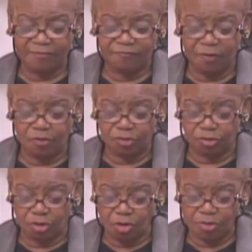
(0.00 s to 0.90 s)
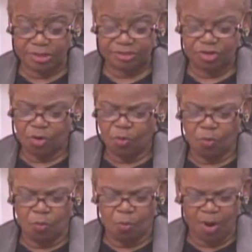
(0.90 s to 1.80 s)
folklorists
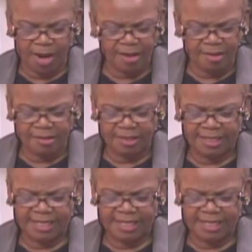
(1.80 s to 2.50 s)
well